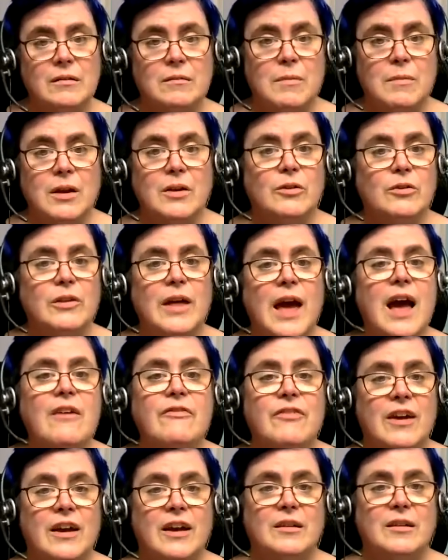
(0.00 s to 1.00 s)
men are
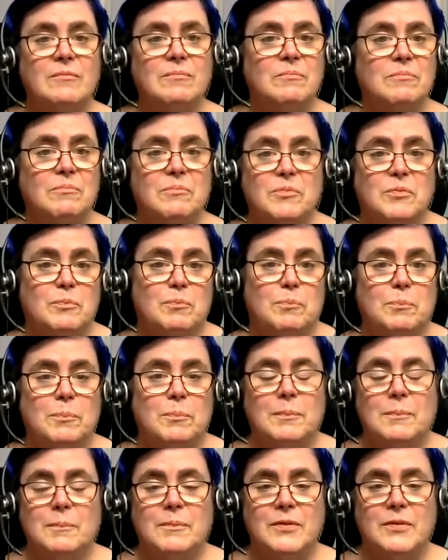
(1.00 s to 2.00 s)
laughing, and
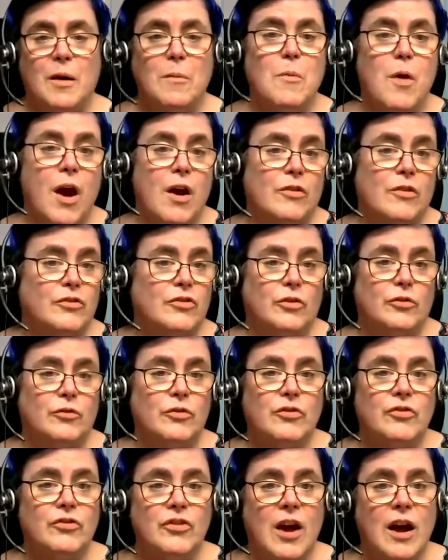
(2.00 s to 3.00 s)
somewhere
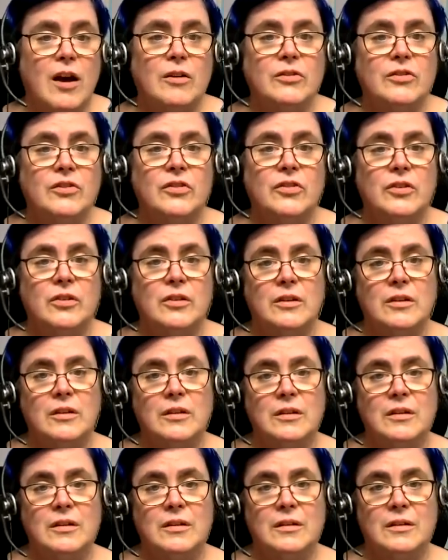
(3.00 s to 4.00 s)
children shout,
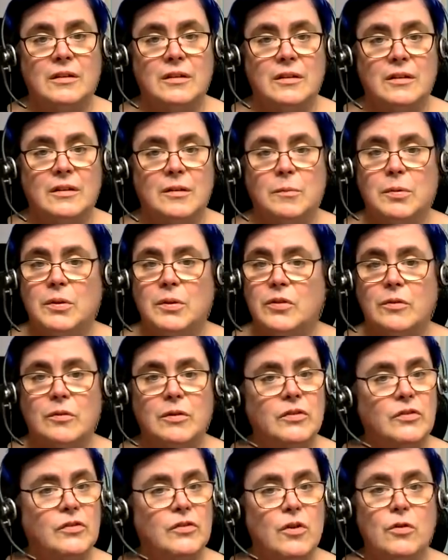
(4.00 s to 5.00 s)
but there
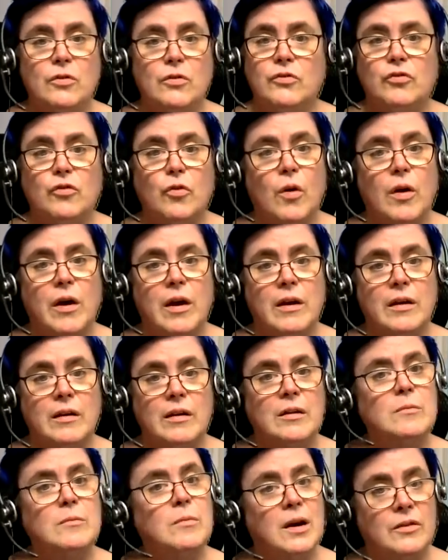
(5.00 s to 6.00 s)
is no joy
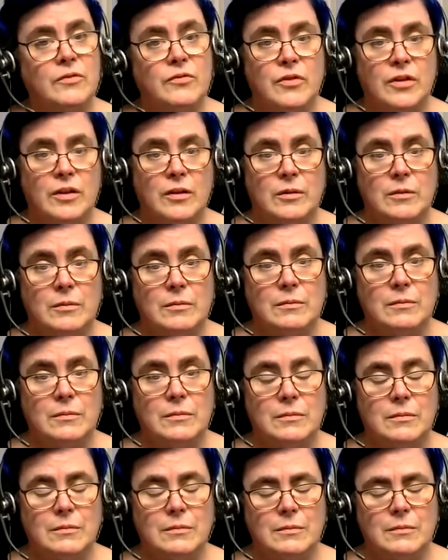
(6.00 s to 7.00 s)
in Mudville.
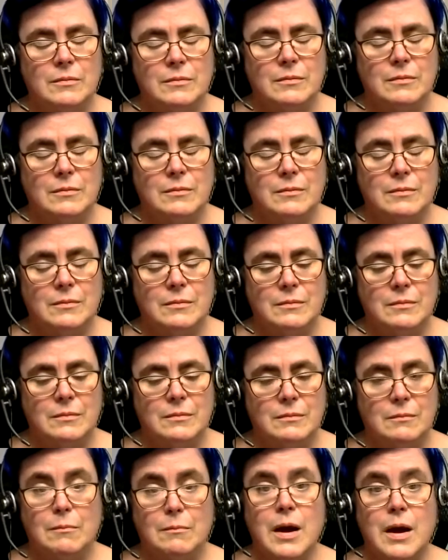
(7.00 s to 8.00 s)

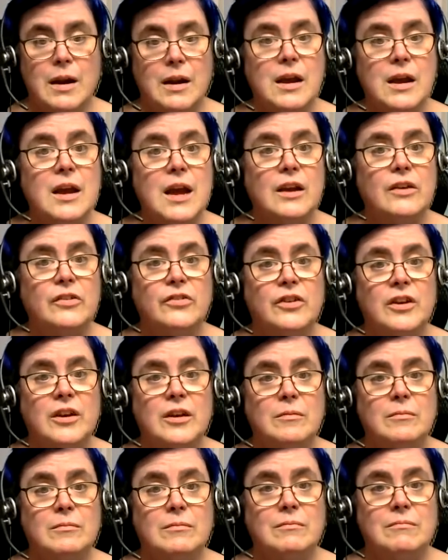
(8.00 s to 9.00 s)
Mighty
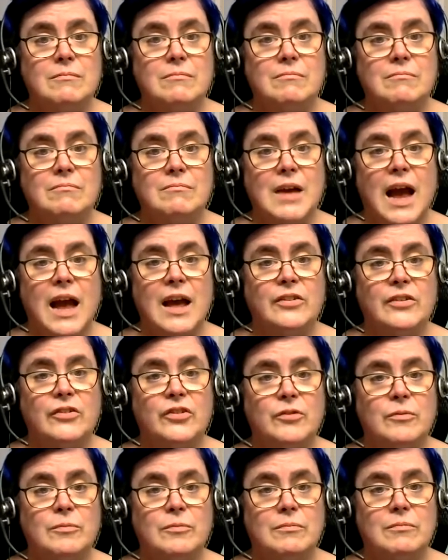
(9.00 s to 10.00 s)
Casey
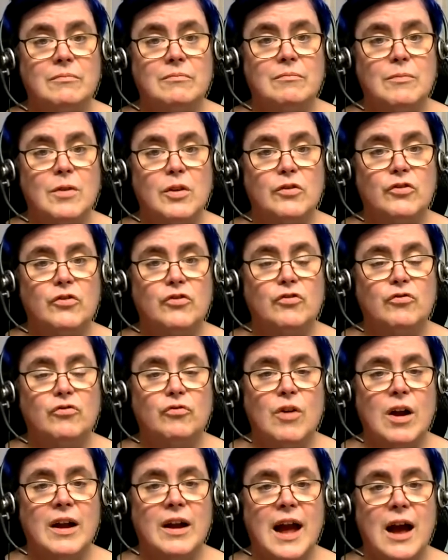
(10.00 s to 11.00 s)
has
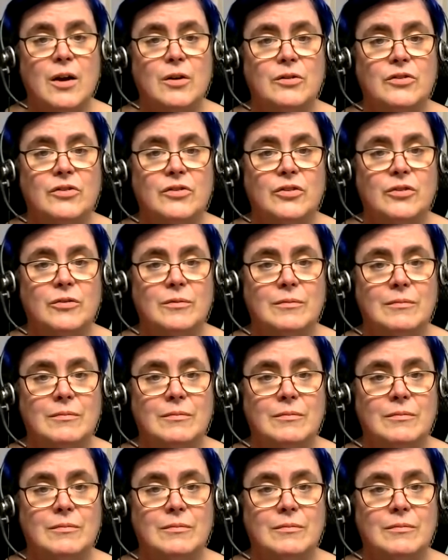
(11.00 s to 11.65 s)
struck out.